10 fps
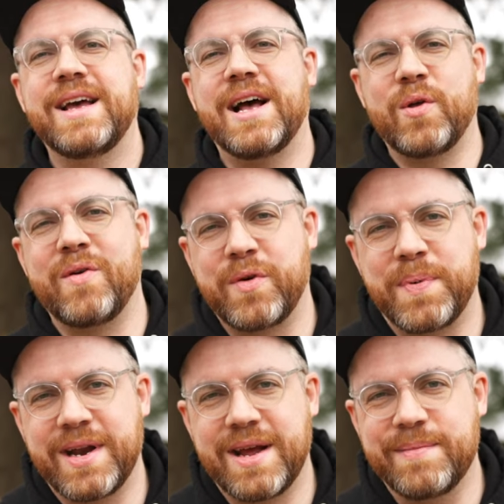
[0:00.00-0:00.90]
Hello
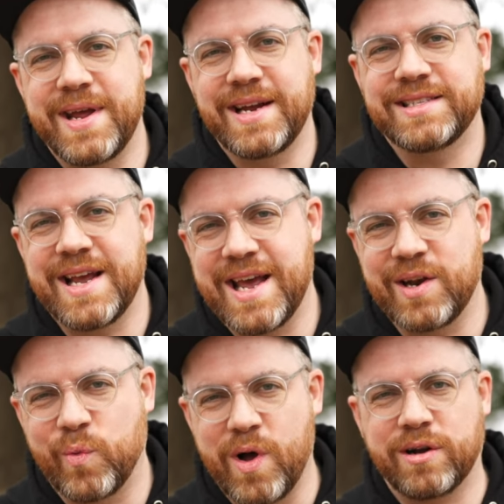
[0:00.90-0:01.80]
everybody, I'm Nate
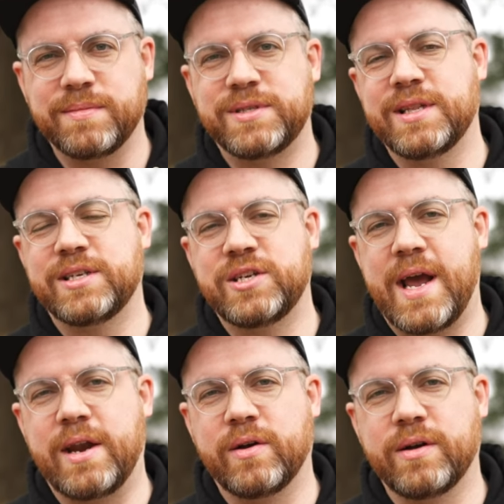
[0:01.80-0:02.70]
and welcome to the
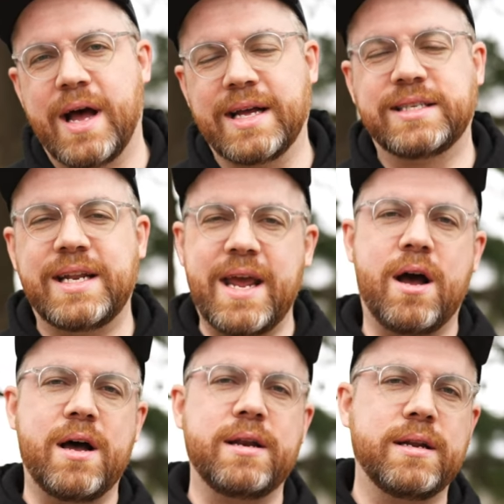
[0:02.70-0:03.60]
channel. Today
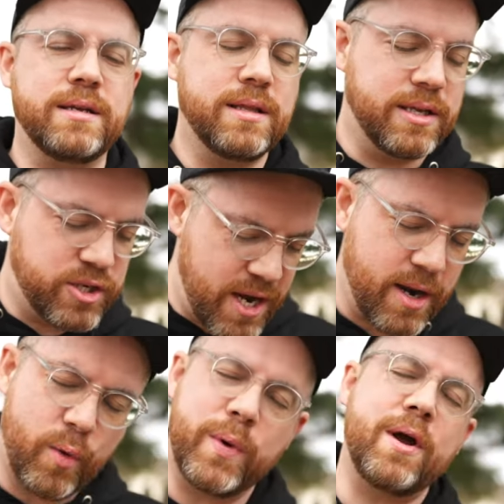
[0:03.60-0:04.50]
on the
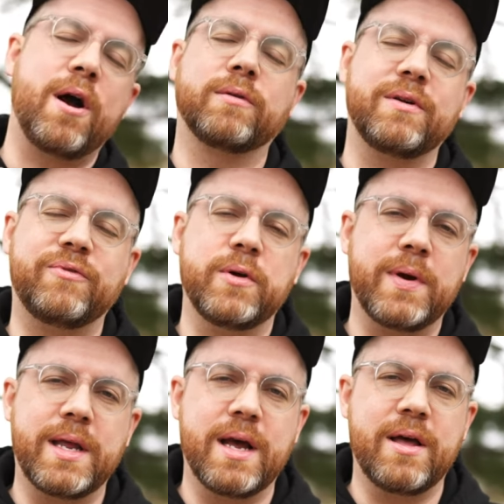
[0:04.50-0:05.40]
channel we are
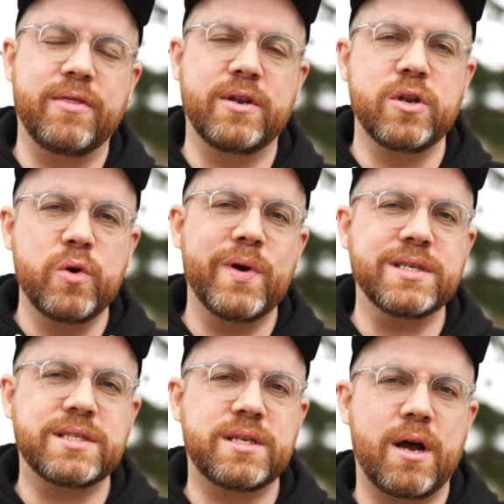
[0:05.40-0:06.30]
reviewing the
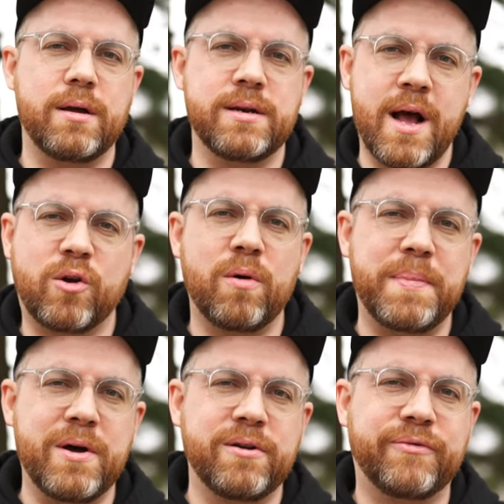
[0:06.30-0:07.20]
newest Knuckle
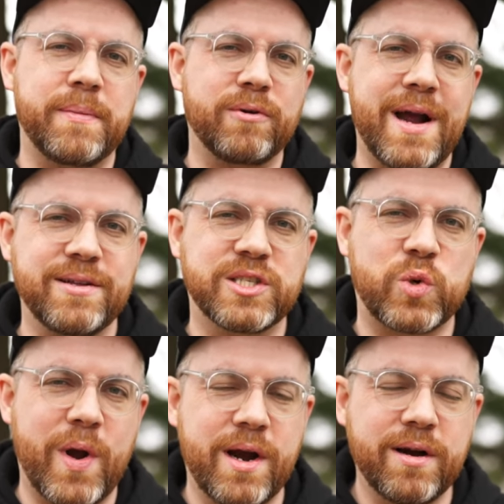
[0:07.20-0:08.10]
Bone from
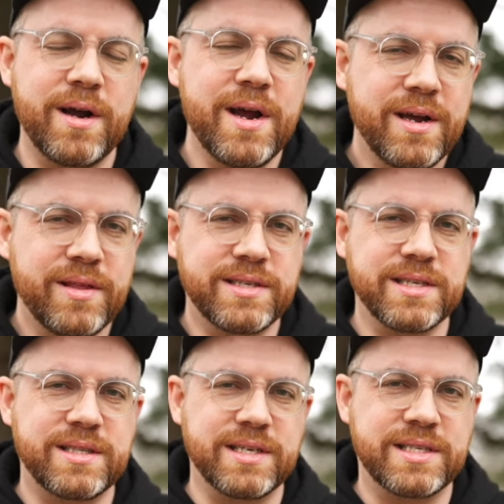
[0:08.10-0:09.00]
Aroundsquare. This
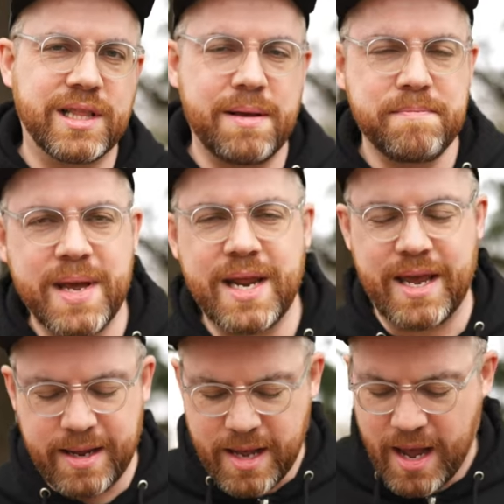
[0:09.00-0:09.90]
is the
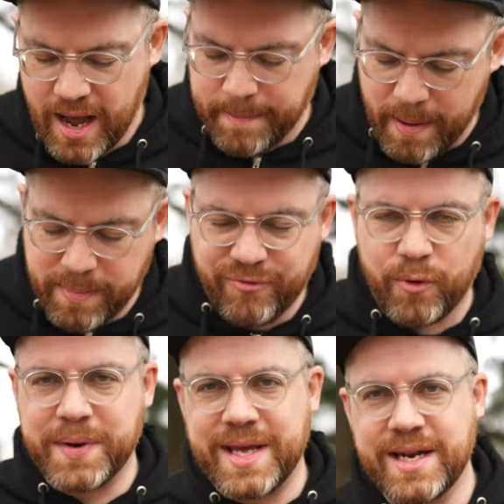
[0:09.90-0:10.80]
Slimini. But
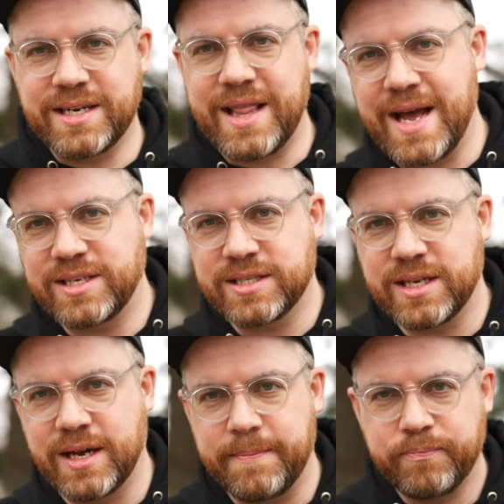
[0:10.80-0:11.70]
before we get into that, just
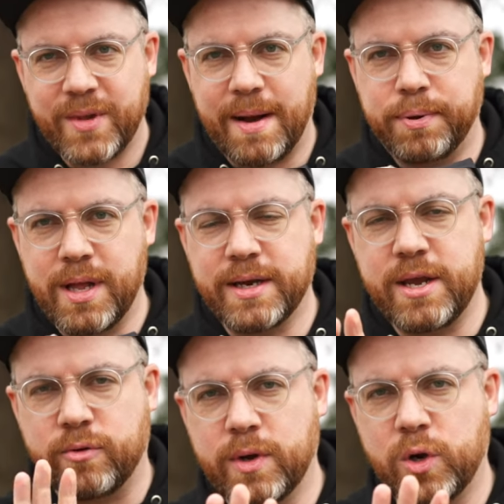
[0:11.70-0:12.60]
a plug
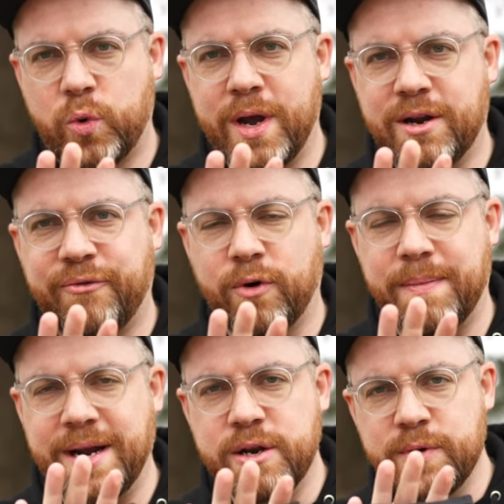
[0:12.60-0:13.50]
here real quick for
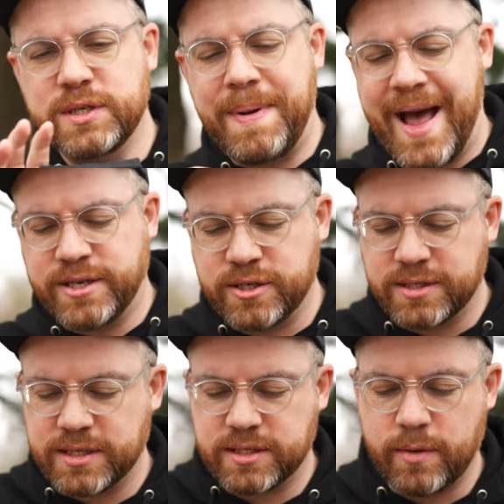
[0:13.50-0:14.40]
my newest
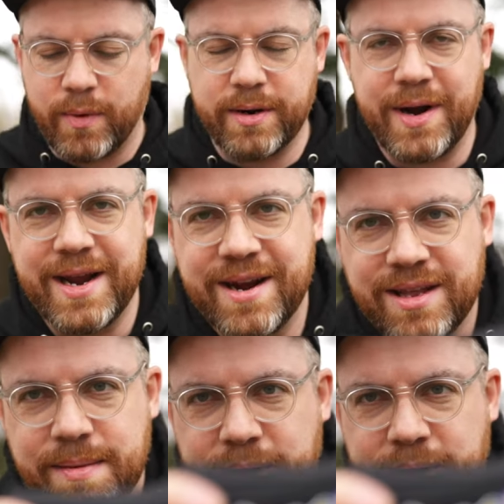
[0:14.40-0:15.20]
patches. It's the one right here in the